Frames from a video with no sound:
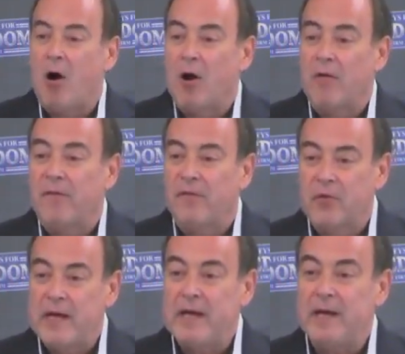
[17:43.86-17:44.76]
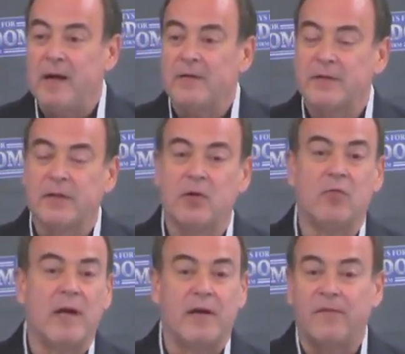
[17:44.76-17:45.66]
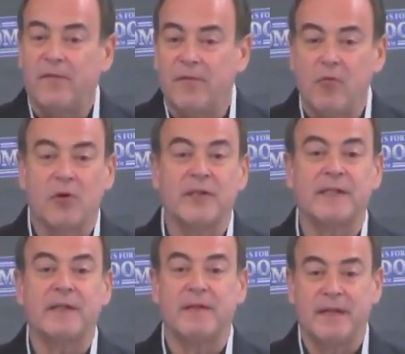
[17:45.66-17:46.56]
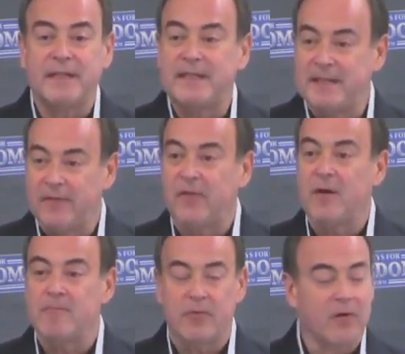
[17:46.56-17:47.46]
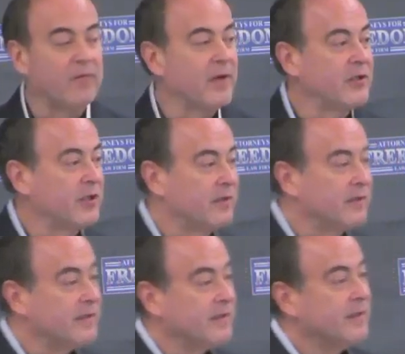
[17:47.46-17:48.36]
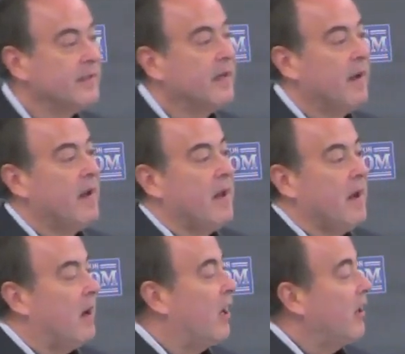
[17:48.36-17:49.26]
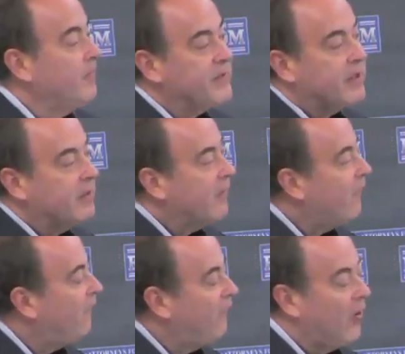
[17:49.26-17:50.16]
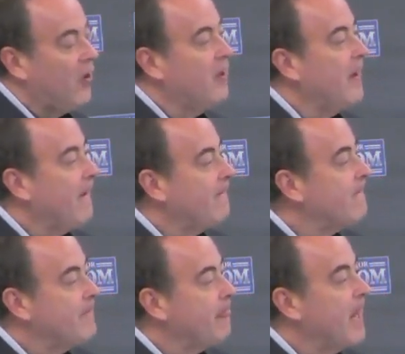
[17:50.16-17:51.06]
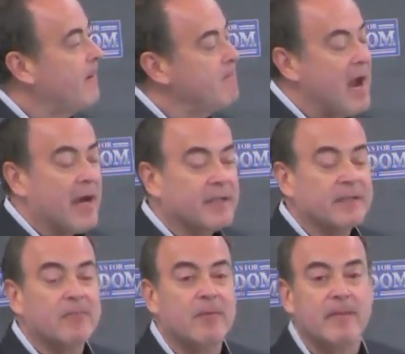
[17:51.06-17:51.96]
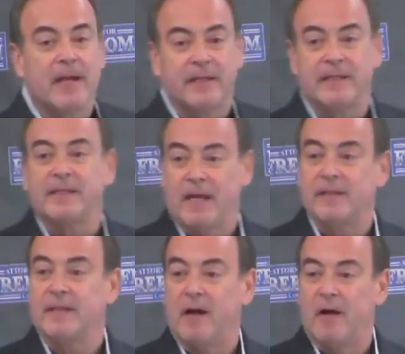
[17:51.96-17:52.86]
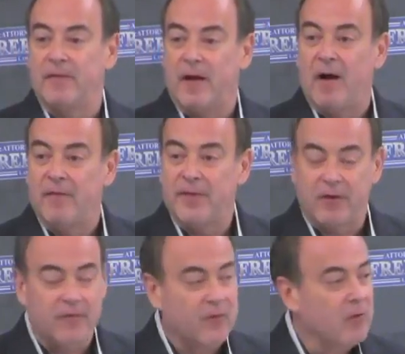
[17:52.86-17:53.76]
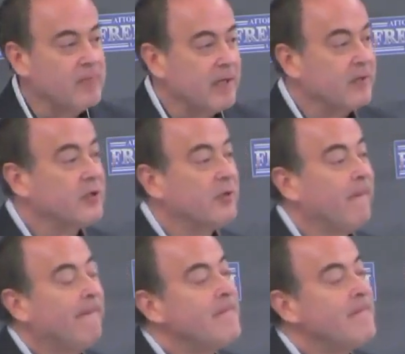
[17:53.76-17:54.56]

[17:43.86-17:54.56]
are free to enforce these different provisions to the full and maximum extent of their verbiage.